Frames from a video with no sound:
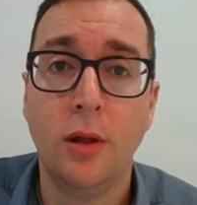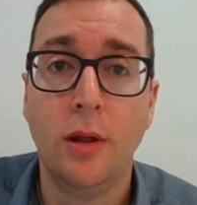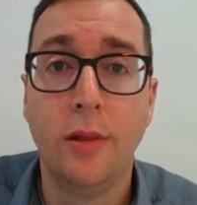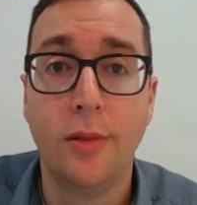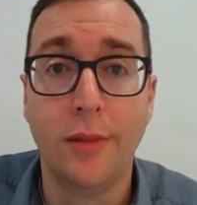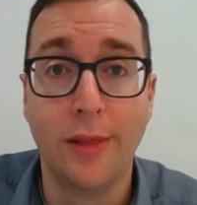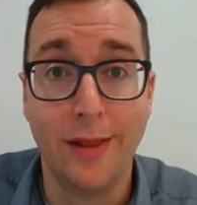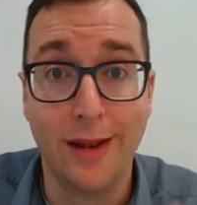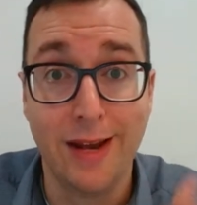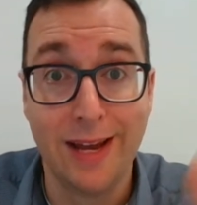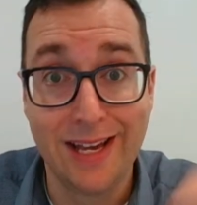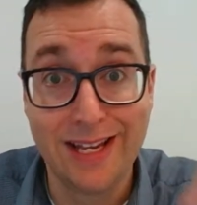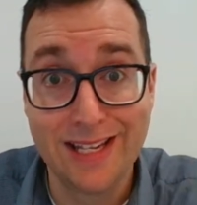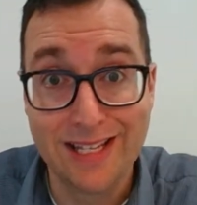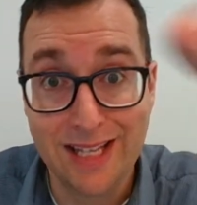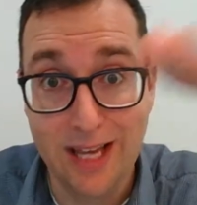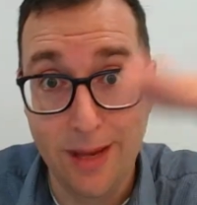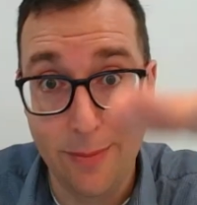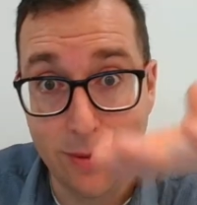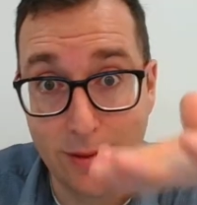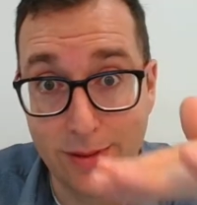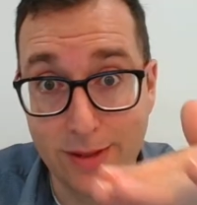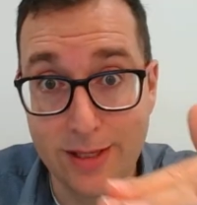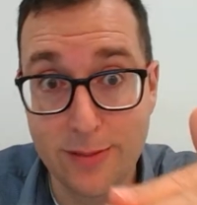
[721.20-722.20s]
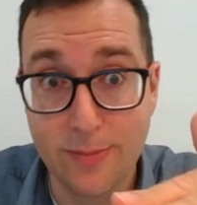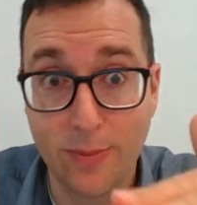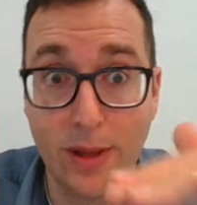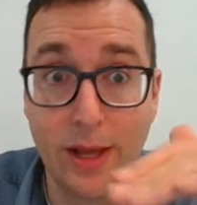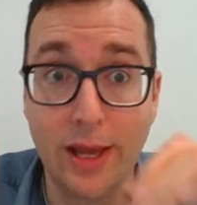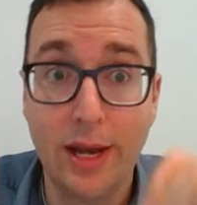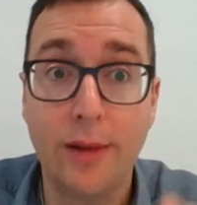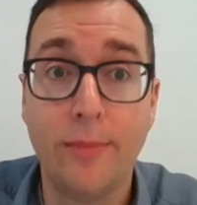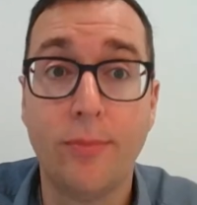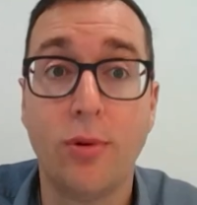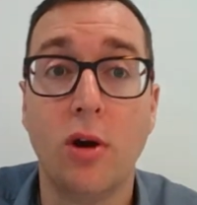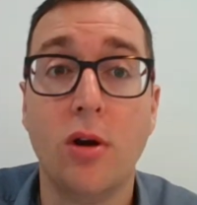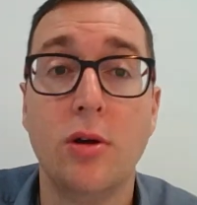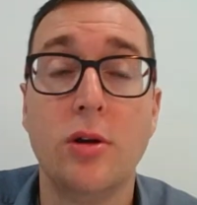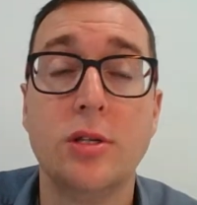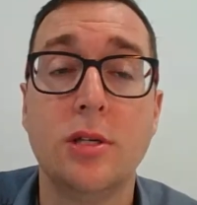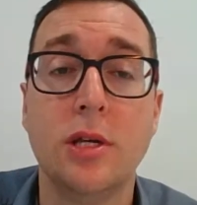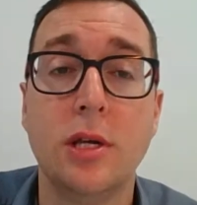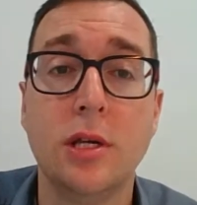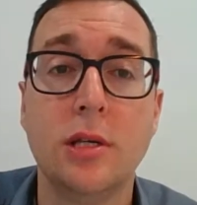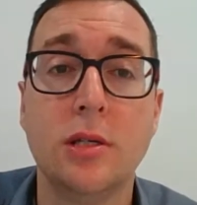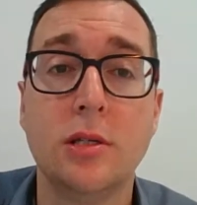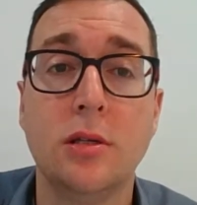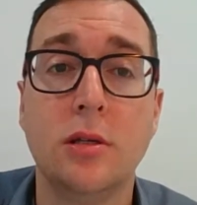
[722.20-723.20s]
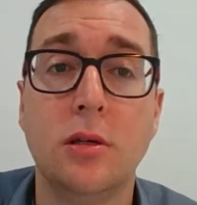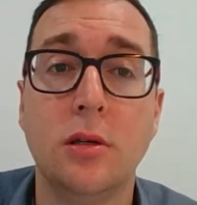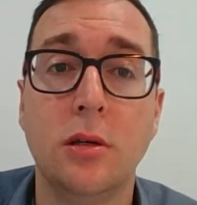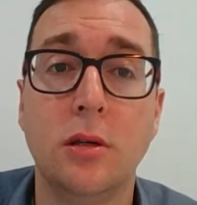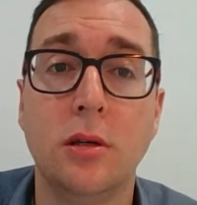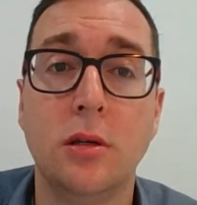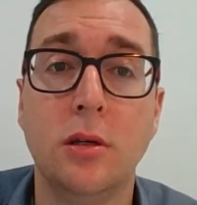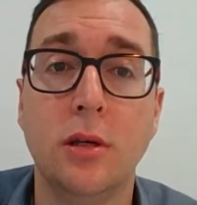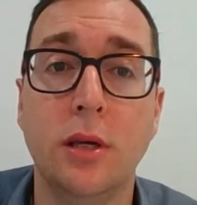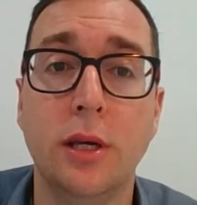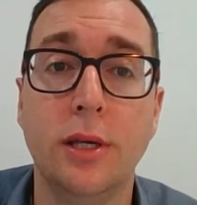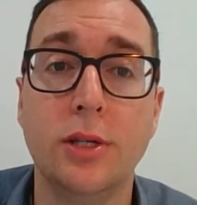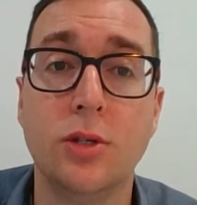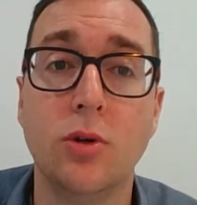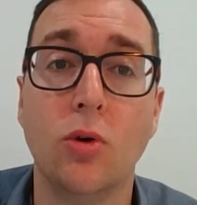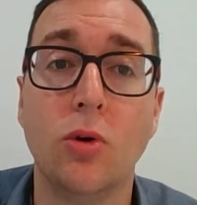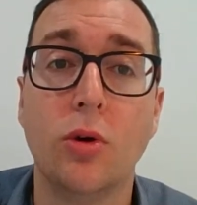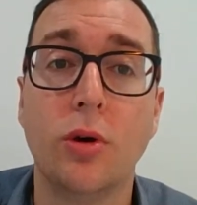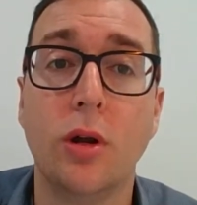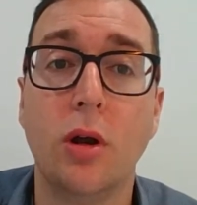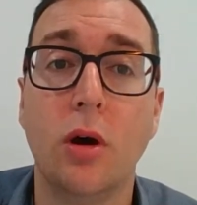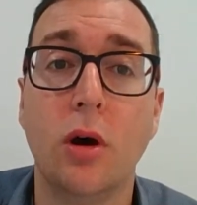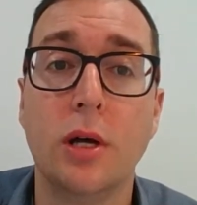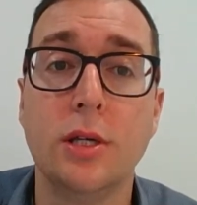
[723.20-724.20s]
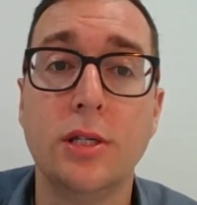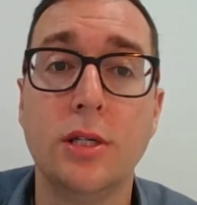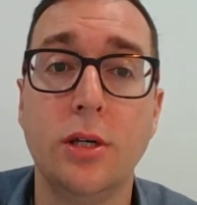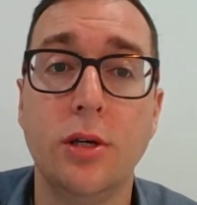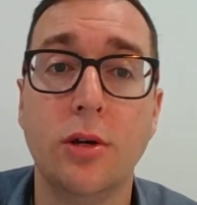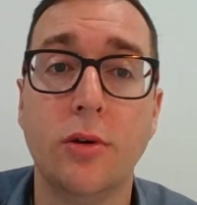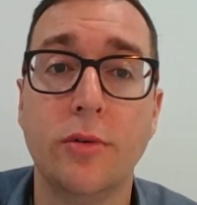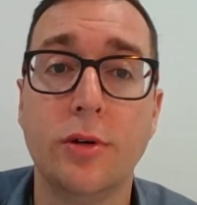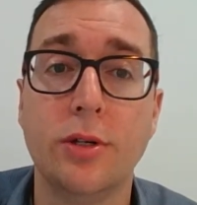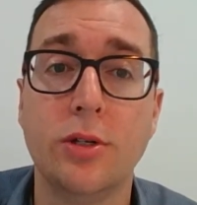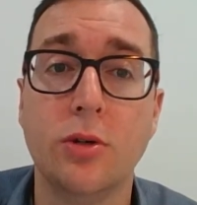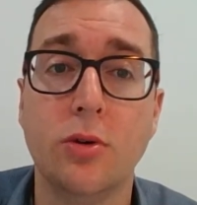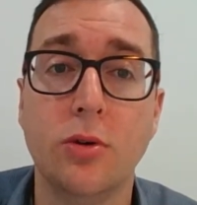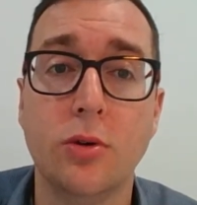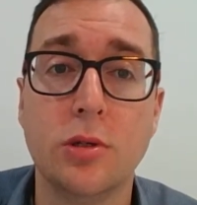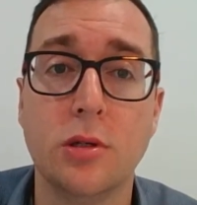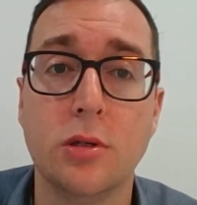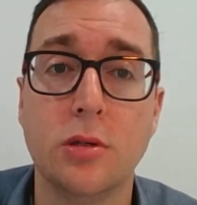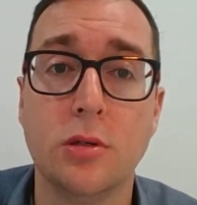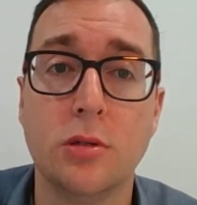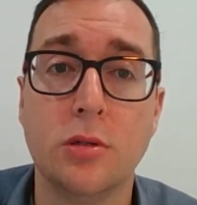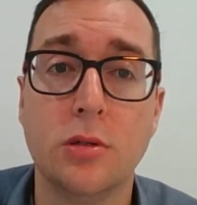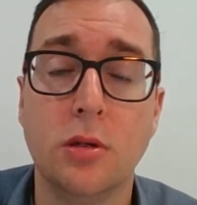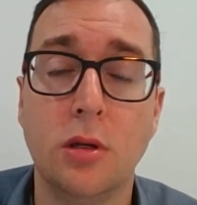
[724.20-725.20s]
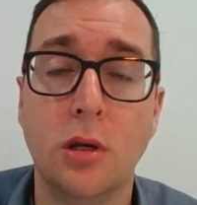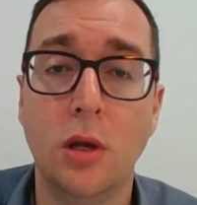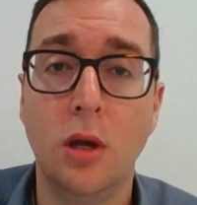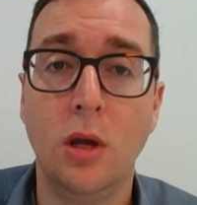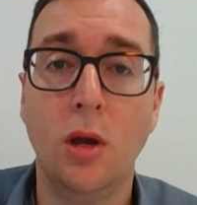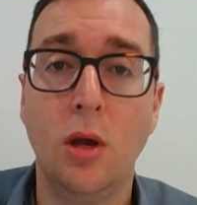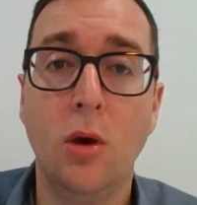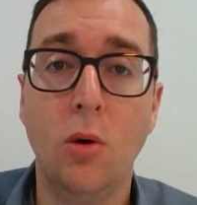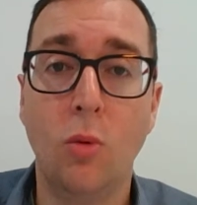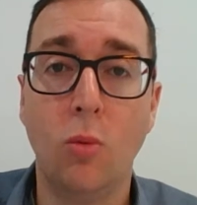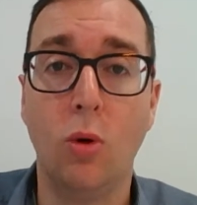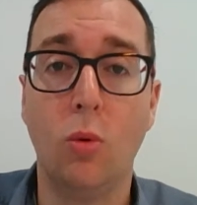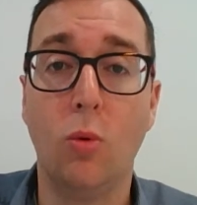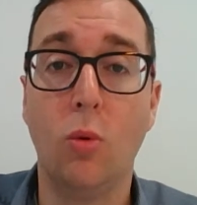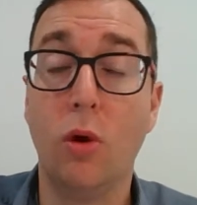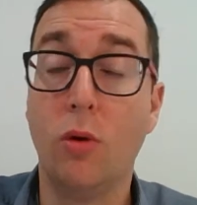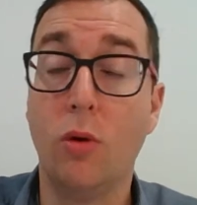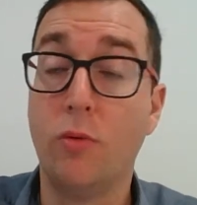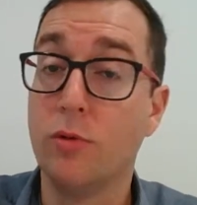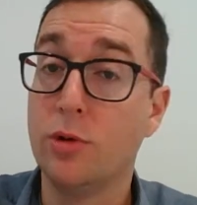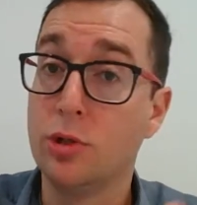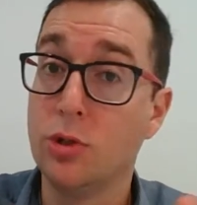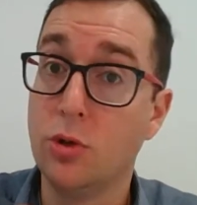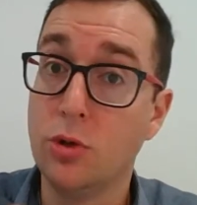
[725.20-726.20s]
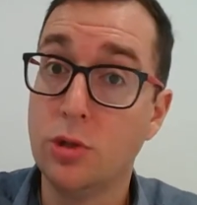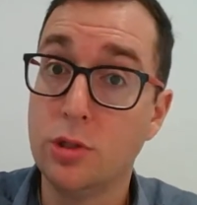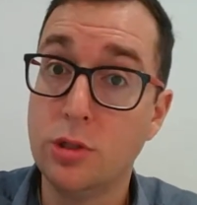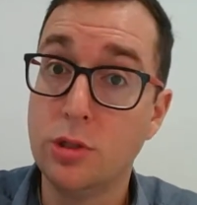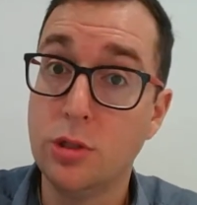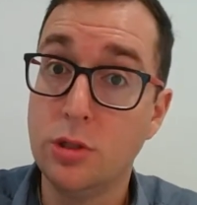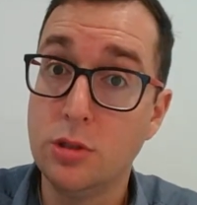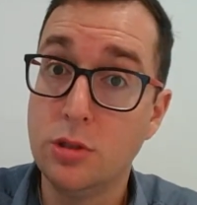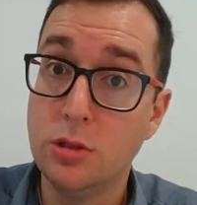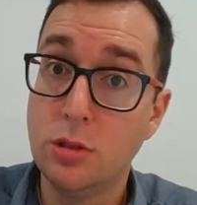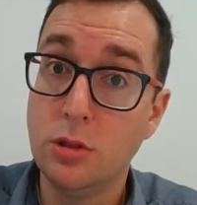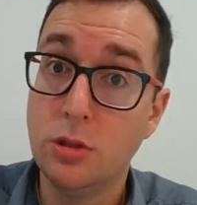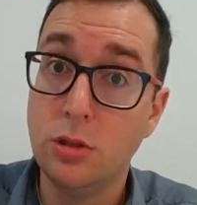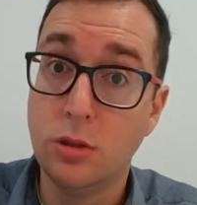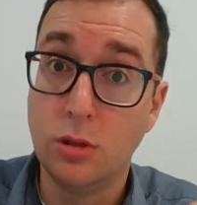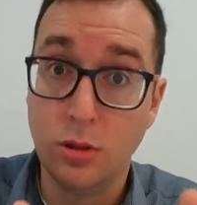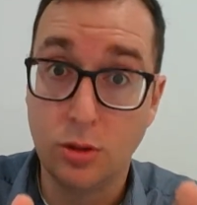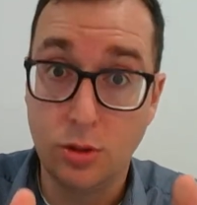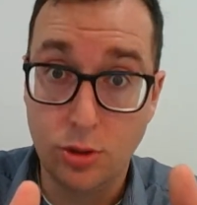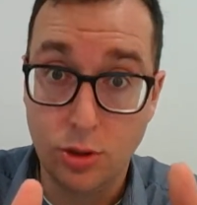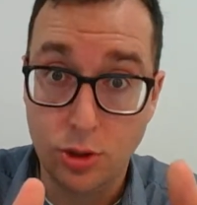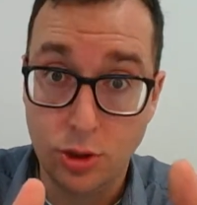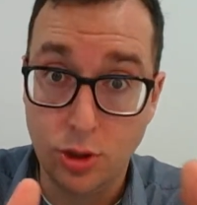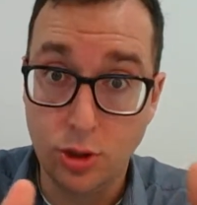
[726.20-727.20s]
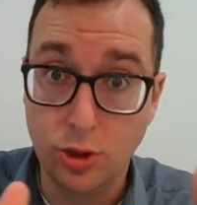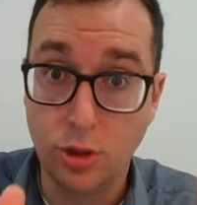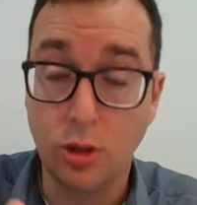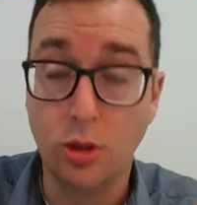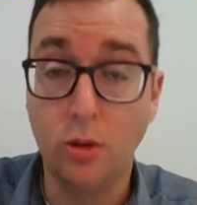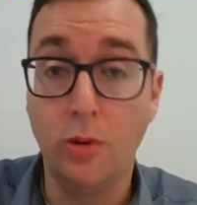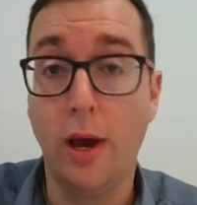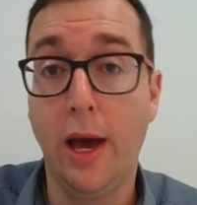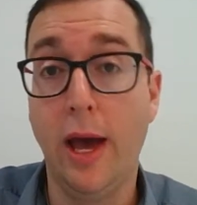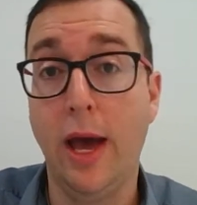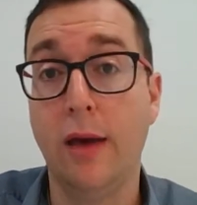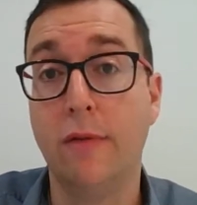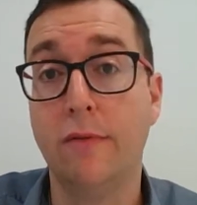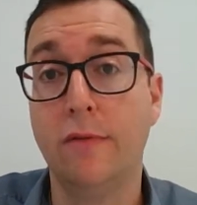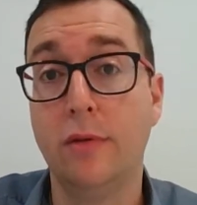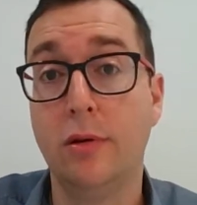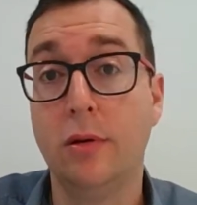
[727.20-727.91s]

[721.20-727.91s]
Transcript: The next step in this planning process is organising your resources. Well, what resources do you have?